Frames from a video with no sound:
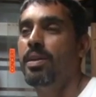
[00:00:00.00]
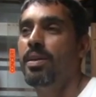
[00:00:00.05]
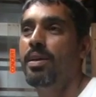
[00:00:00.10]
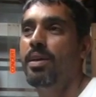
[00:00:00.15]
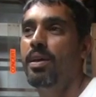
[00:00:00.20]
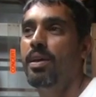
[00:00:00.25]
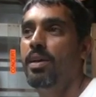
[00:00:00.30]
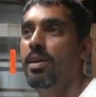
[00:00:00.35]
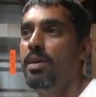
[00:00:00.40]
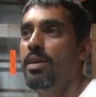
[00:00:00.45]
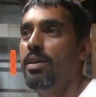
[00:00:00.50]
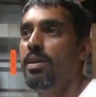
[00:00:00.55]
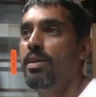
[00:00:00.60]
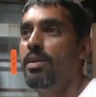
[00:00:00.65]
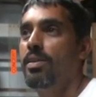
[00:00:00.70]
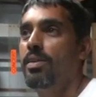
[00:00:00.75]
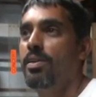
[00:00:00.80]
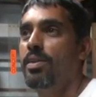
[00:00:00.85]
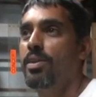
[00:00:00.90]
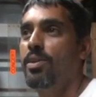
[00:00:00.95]
And
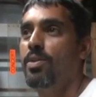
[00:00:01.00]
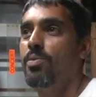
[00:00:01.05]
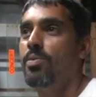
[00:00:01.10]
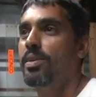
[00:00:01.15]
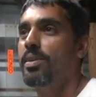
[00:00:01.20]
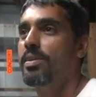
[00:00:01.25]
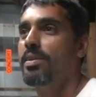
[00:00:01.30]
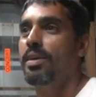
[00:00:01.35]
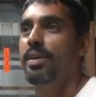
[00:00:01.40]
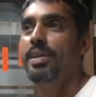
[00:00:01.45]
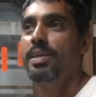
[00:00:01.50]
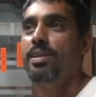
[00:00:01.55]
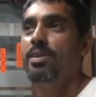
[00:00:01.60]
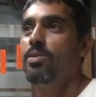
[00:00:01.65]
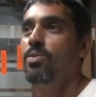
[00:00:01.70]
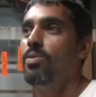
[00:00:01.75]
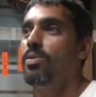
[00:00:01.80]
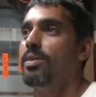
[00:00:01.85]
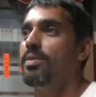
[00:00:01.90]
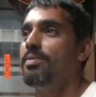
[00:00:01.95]
you know, I
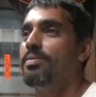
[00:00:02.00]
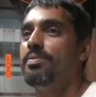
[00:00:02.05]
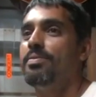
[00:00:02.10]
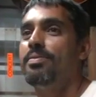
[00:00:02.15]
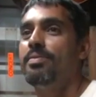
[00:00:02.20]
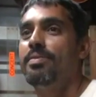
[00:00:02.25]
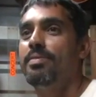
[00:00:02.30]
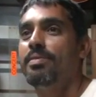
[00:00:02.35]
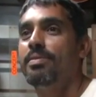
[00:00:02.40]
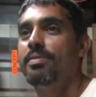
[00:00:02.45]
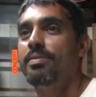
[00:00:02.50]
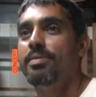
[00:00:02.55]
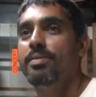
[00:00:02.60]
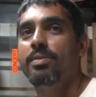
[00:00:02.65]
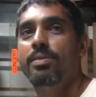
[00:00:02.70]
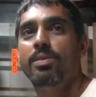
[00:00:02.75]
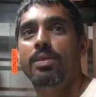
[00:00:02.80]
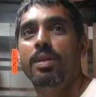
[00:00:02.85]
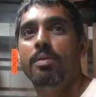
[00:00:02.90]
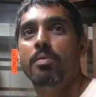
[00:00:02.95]
can go and
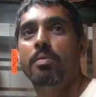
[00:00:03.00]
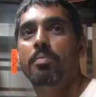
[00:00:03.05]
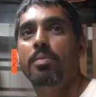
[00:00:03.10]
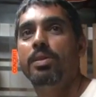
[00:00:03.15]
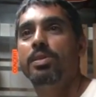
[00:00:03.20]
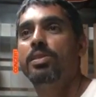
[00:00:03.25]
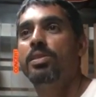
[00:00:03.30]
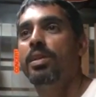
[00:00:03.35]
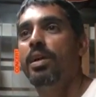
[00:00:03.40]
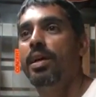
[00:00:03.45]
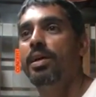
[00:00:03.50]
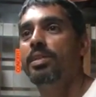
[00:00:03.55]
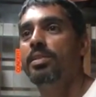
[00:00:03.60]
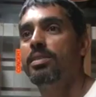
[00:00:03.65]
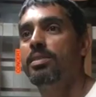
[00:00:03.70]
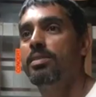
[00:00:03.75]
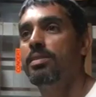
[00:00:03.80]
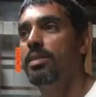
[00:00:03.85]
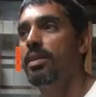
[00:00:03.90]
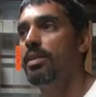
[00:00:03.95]
you know, name a bunch of
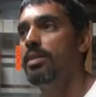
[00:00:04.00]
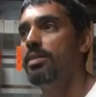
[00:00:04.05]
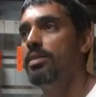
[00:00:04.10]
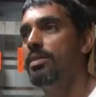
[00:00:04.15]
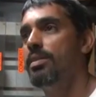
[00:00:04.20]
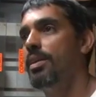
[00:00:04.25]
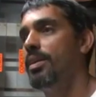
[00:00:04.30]
guys that